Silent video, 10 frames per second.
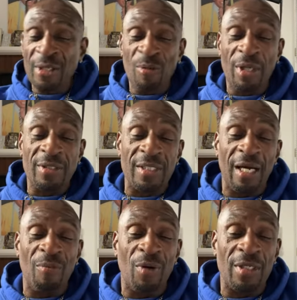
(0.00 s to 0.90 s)
What's
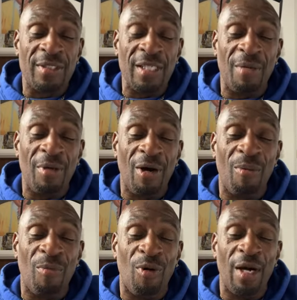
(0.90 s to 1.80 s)
up? What's up,
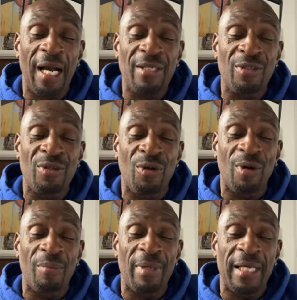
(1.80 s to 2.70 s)
homeboy? How you
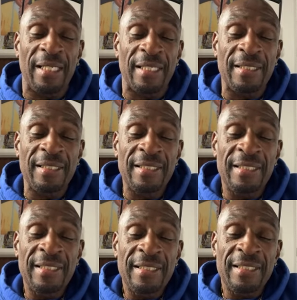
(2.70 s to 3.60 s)
doing, man?
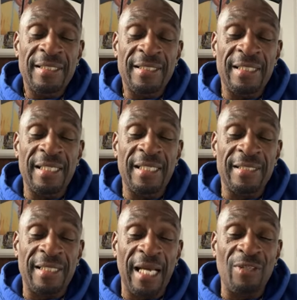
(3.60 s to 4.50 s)
Yeah,
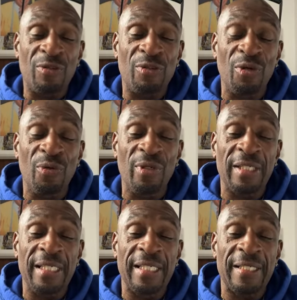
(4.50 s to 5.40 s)
thanks for tuning
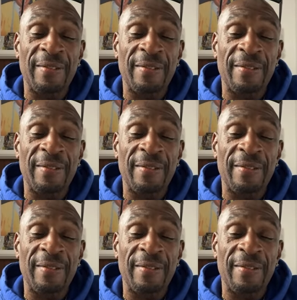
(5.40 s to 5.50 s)
in.